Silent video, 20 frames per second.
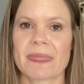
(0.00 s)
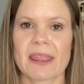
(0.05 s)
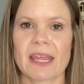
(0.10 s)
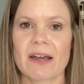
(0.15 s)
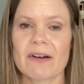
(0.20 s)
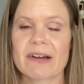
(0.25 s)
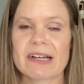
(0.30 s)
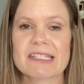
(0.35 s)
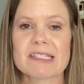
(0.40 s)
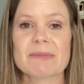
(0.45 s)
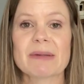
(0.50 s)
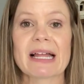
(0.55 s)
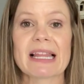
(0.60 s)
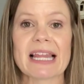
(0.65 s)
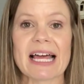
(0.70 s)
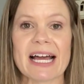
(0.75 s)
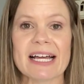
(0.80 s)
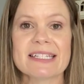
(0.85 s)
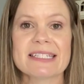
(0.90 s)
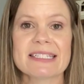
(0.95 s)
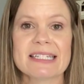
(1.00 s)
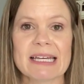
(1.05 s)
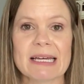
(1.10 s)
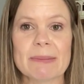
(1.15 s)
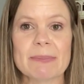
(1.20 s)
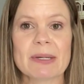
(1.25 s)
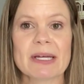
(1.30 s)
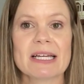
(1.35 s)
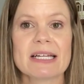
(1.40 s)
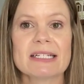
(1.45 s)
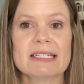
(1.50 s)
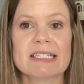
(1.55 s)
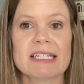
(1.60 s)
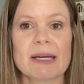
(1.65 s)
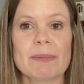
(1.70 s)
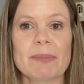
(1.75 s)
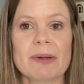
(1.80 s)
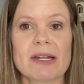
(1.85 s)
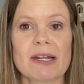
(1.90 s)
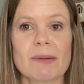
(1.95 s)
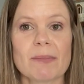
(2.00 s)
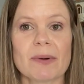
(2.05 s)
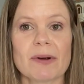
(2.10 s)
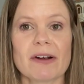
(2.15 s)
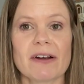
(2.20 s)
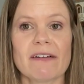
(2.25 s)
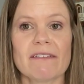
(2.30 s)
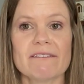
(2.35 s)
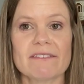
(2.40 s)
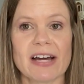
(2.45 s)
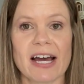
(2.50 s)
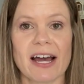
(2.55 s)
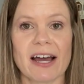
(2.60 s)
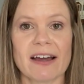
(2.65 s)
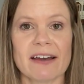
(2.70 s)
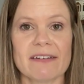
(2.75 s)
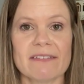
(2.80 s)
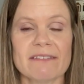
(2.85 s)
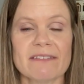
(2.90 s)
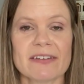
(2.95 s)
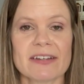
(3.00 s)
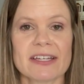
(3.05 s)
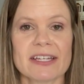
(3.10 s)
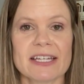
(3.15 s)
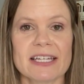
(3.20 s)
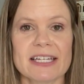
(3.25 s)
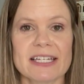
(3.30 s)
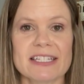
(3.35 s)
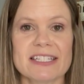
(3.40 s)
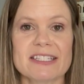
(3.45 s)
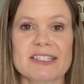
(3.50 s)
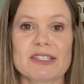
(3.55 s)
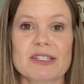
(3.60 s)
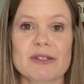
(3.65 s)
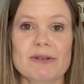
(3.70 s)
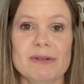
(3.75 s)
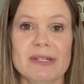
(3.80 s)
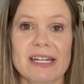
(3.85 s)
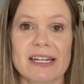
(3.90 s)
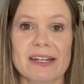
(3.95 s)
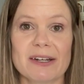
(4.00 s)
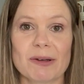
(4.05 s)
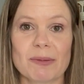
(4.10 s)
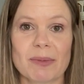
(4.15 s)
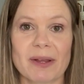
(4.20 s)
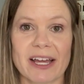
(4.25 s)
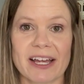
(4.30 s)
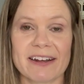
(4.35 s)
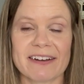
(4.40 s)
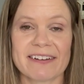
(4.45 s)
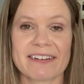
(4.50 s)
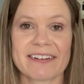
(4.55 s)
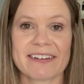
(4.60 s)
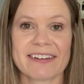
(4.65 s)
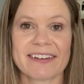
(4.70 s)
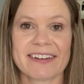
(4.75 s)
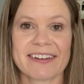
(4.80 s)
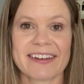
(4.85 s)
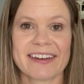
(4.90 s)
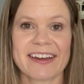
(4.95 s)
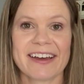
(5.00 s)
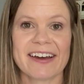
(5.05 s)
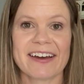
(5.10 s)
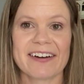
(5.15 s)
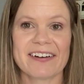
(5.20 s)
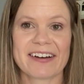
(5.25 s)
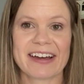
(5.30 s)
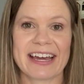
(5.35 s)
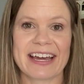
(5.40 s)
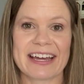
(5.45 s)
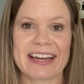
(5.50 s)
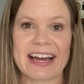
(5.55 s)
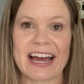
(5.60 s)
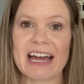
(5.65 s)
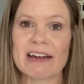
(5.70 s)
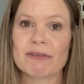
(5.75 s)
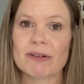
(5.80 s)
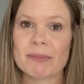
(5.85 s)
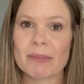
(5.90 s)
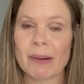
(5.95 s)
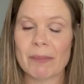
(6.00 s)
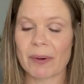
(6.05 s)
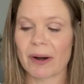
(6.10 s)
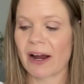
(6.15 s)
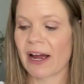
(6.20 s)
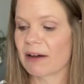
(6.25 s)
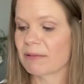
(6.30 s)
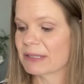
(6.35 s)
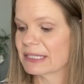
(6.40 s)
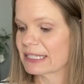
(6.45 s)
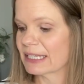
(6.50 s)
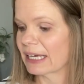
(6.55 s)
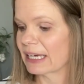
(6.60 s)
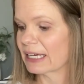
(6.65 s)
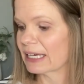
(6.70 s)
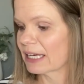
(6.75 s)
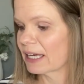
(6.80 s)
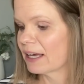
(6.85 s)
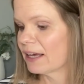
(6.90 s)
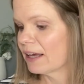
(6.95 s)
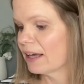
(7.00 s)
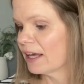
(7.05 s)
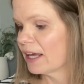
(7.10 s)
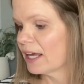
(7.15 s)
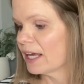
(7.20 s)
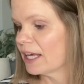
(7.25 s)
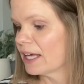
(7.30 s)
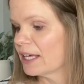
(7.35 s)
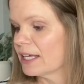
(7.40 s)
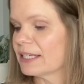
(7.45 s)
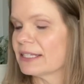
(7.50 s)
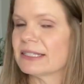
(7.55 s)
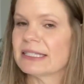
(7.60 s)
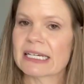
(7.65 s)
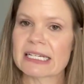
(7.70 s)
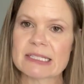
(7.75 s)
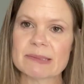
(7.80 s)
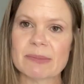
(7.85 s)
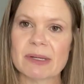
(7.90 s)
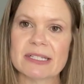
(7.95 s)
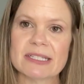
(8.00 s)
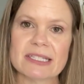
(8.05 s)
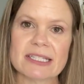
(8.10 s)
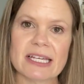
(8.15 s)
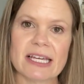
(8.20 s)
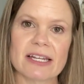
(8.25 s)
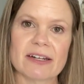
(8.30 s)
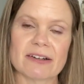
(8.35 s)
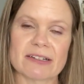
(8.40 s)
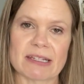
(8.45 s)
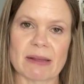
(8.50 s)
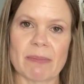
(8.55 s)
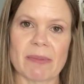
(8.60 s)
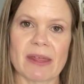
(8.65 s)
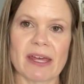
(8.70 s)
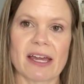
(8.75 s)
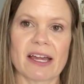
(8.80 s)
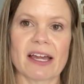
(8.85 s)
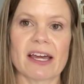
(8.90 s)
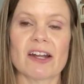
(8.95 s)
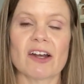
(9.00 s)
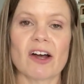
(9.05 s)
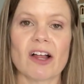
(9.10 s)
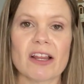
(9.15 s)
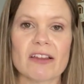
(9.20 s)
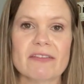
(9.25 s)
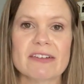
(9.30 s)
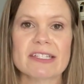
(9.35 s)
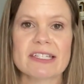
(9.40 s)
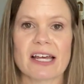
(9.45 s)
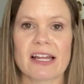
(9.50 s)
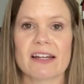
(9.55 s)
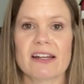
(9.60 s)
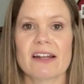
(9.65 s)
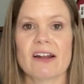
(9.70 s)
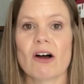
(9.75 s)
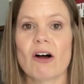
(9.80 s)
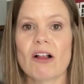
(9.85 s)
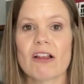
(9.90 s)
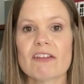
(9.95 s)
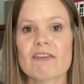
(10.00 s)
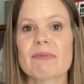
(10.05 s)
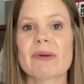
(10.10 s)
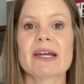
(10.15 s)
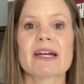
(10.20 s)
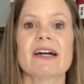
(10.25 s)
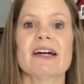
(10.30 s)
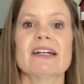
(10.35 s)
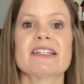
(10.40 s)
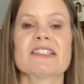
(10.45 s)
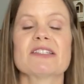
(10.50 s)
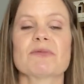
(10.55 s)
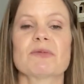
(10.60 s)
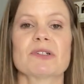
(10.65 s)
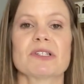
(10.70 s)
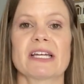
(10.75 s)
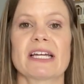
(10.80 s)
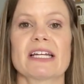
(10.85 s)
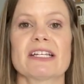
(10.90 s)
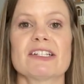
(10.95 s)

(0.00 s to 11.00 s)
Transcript: Okay, so my last tip number 5 is you need a new blade. Okay, I remember I was like 6 months in or something, and all of a sudden all of my cuts were like